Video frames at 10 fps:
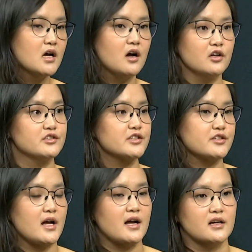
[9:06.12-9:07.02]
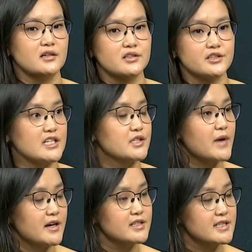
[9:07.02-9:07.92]
Also
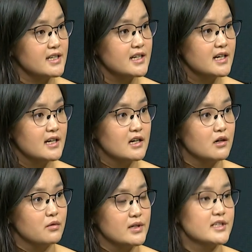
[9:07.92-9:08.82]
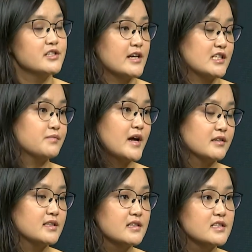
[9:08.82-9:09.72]
transparency. Is it
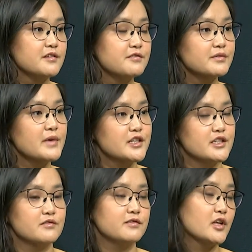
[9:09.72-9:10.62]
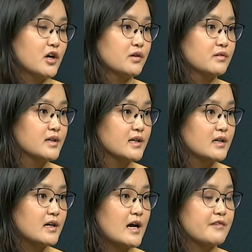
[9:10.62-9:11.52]
transparent? Is the information flow
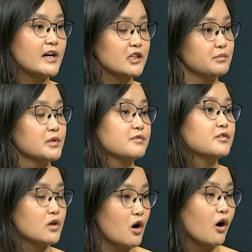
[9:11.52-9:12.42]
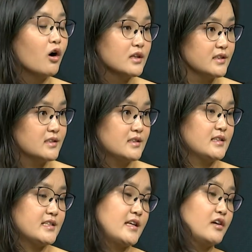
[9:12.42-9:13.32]
available for all
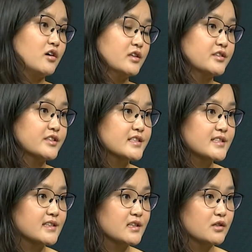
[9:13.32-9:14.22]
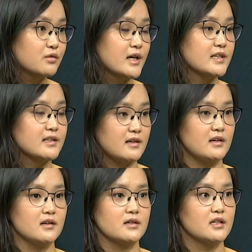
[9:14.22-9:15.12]
stakeholders who are
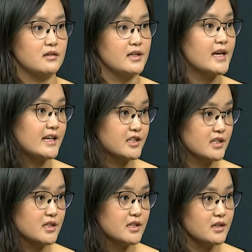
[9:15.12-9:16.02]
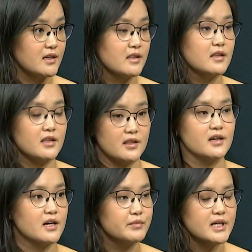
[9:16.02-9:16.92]
engaged in the
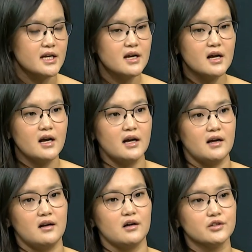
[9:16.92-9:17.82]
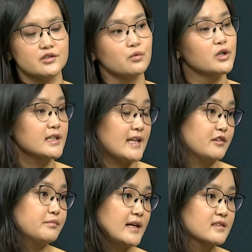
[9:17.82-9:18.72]
company? Also work-life
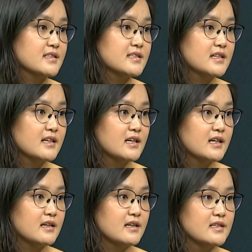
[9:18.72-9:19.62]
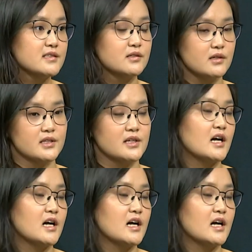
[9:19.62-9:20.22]
balance. Does the